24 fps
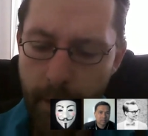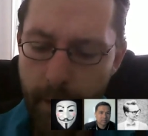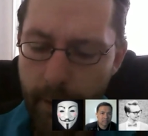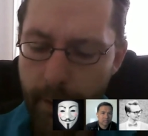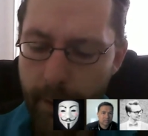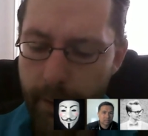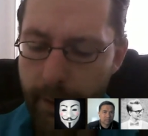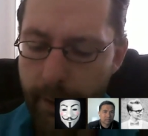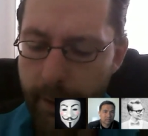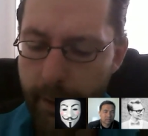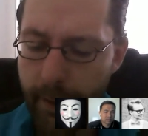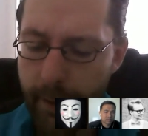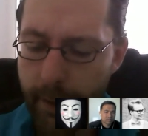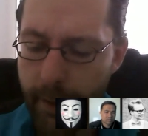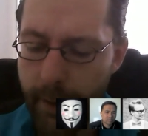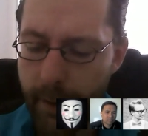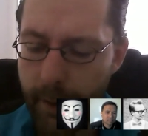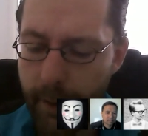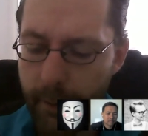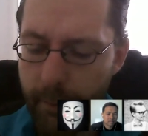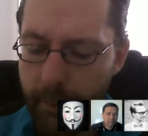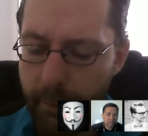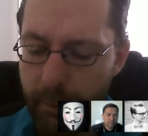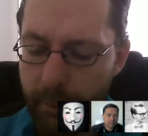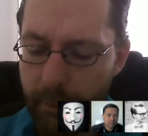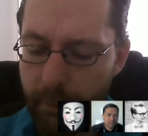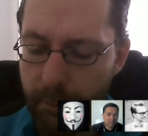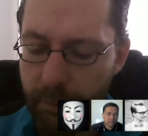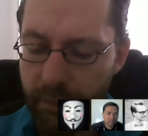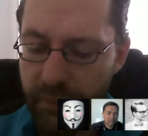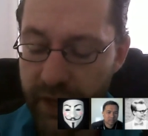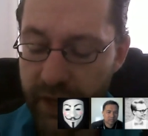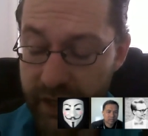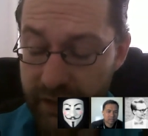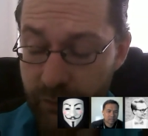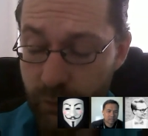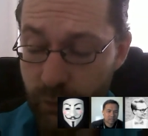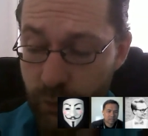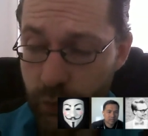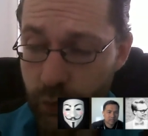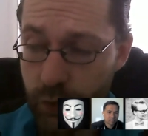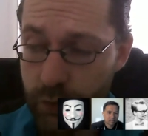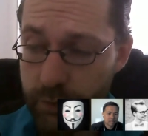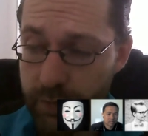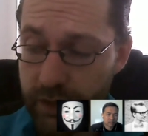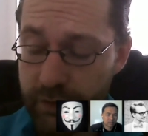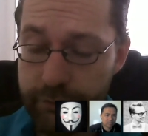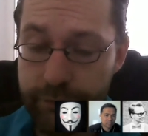That
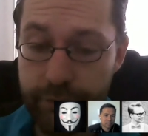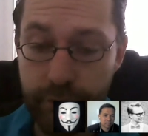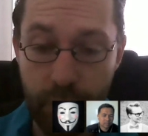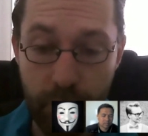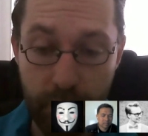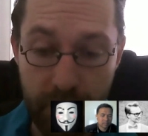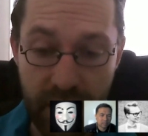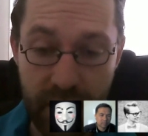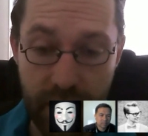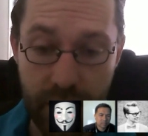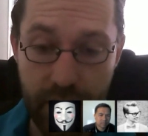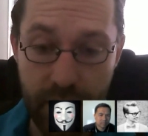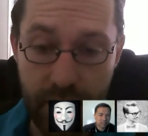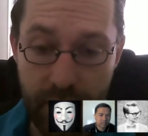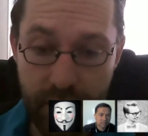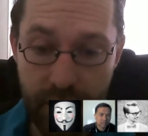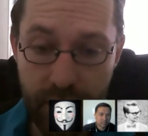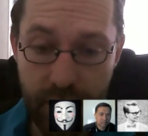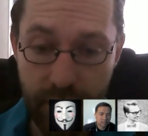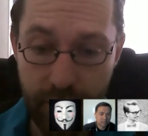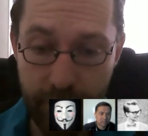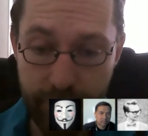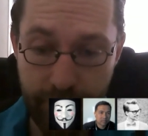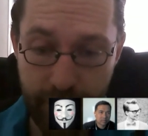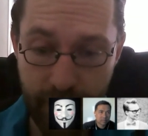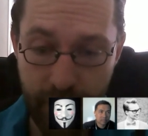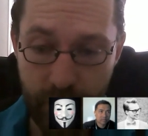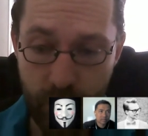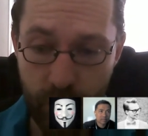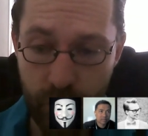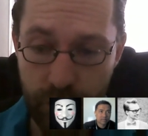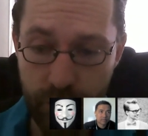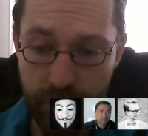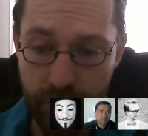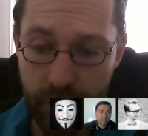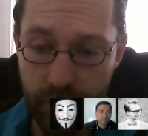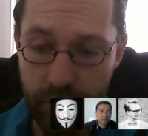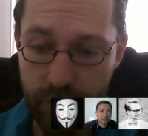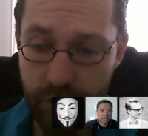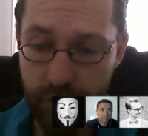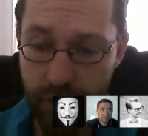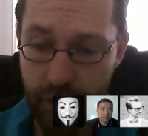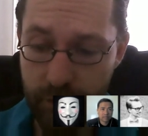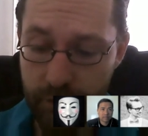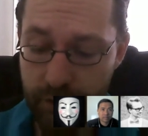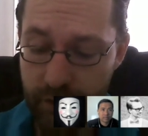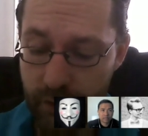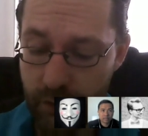would be, for me, if I would
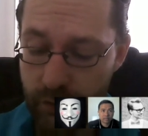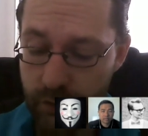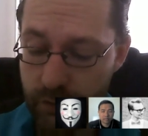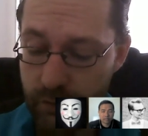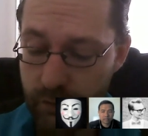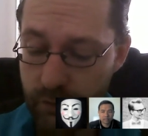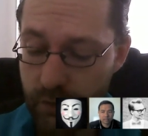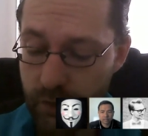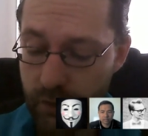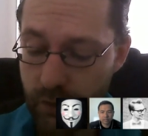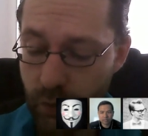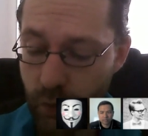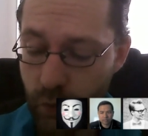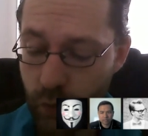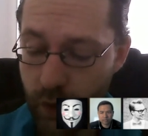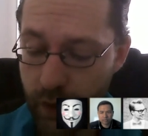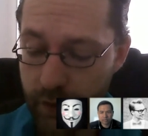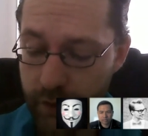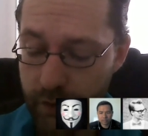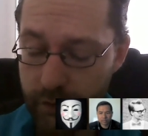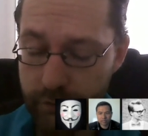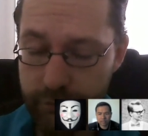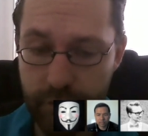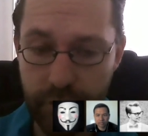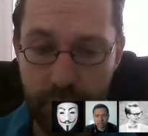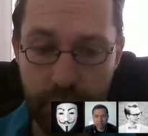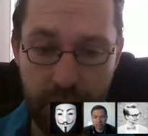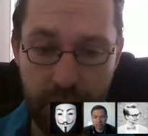contribute, one of the